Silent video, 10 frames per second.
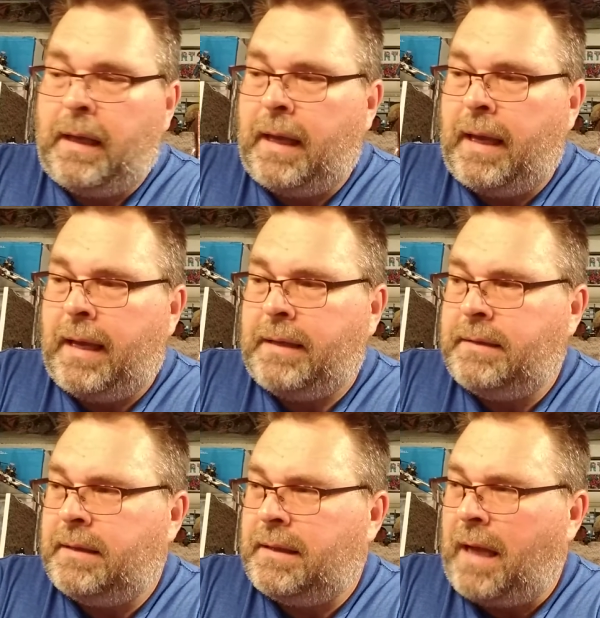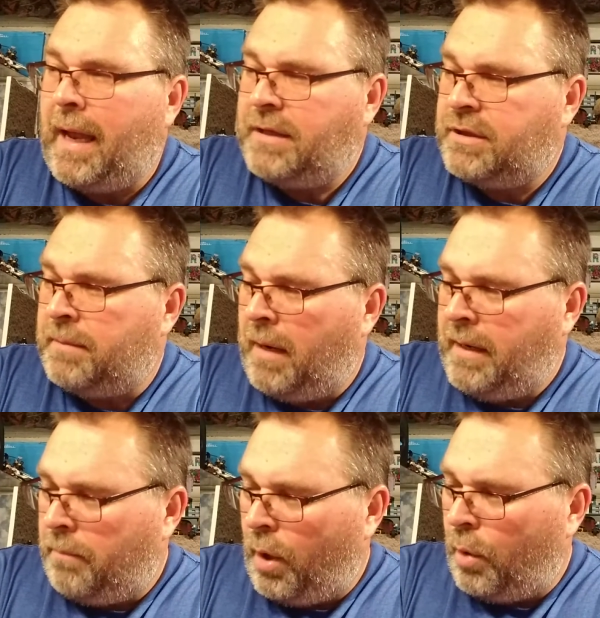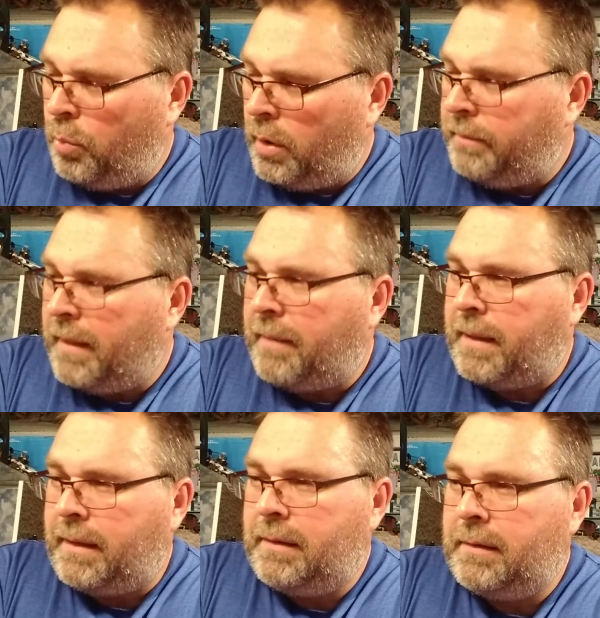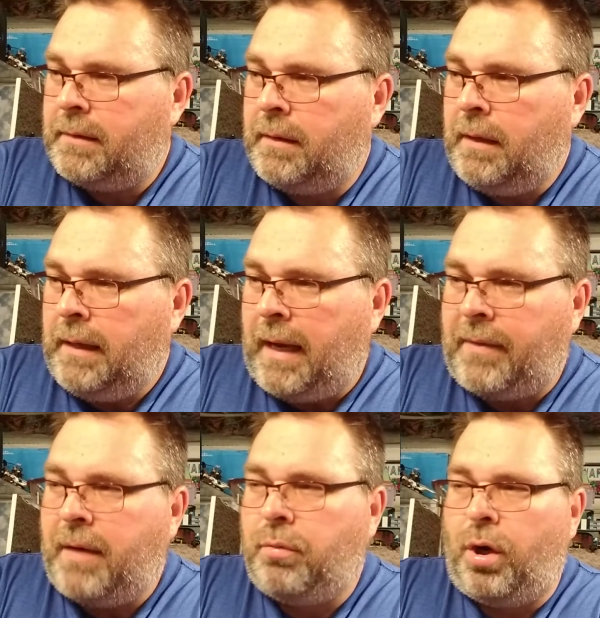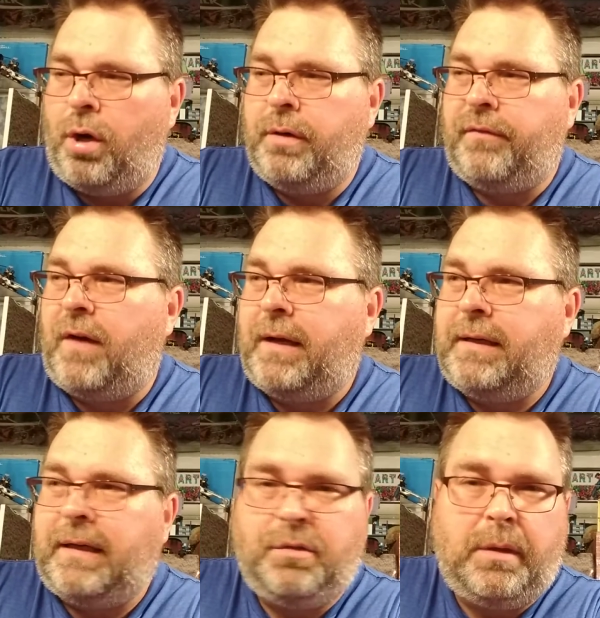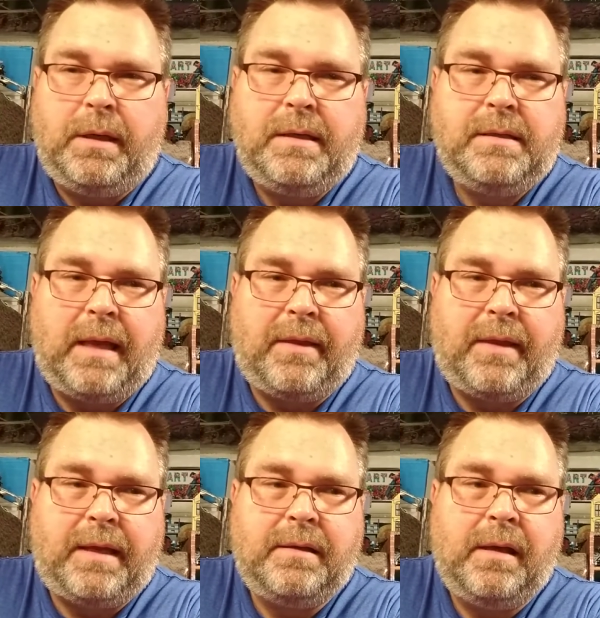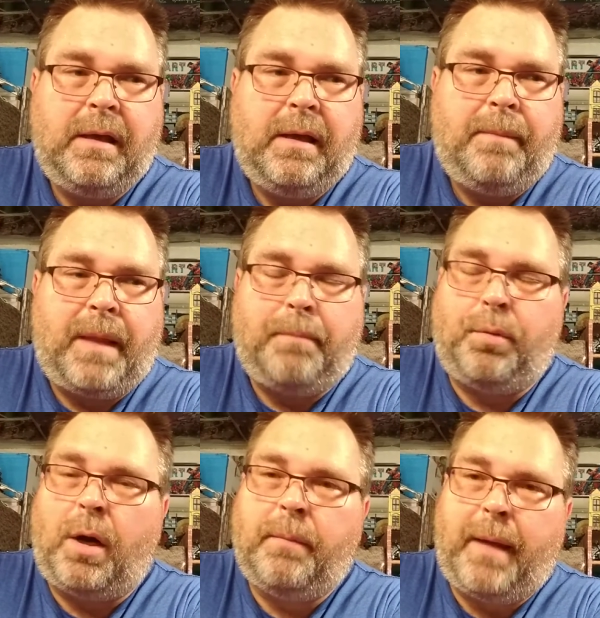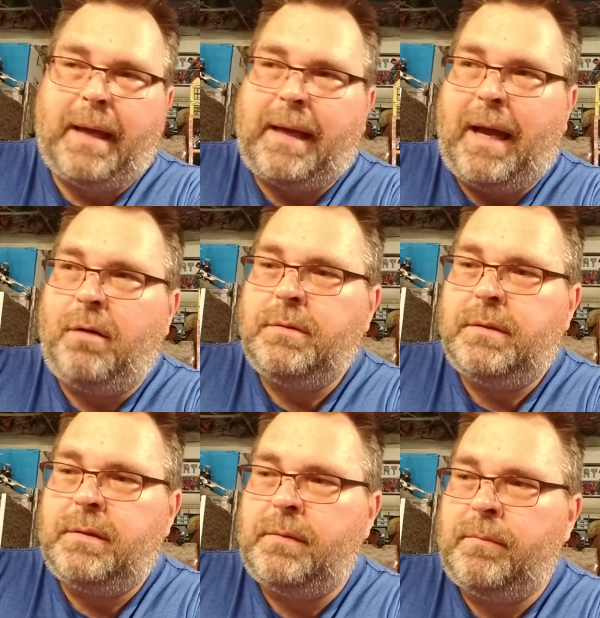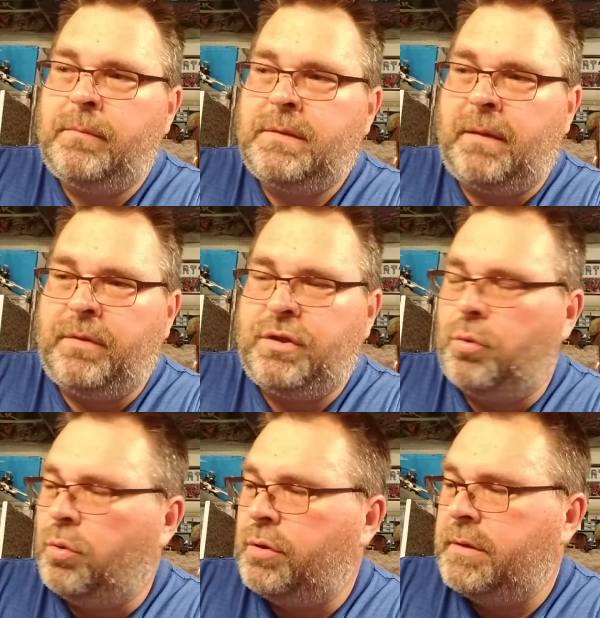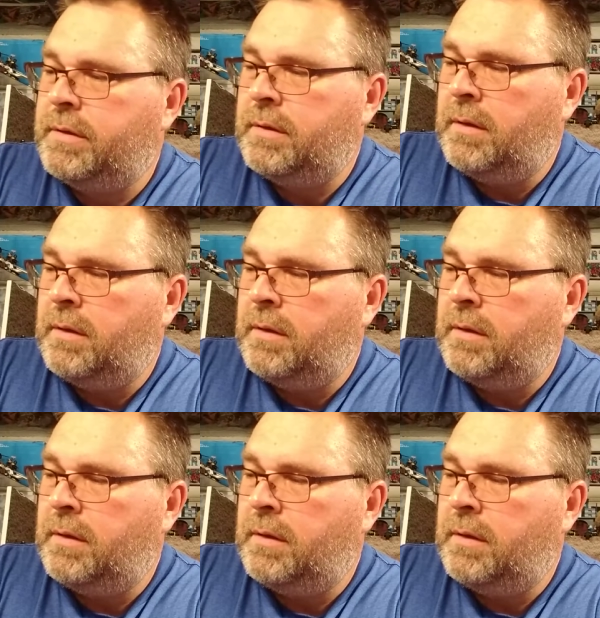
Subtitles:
And I actually might have bought one maybe. And they were hard to find anyways. And they brought them back out. Some of the stores,